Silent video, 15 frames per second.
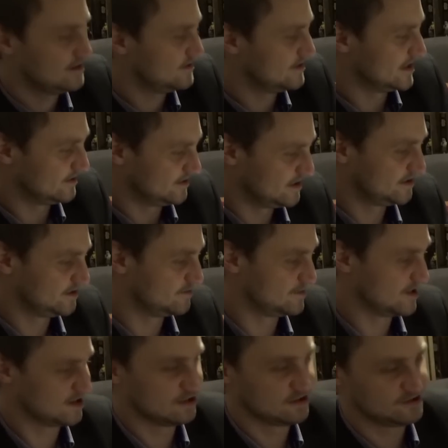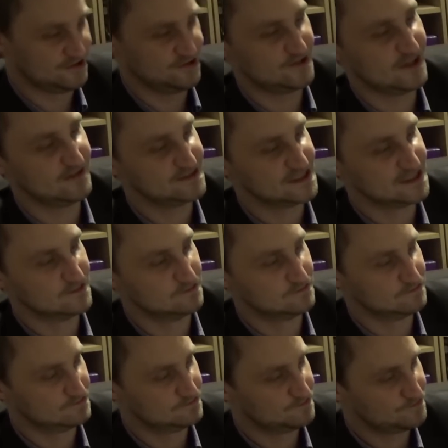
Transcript: Then in the middle you have some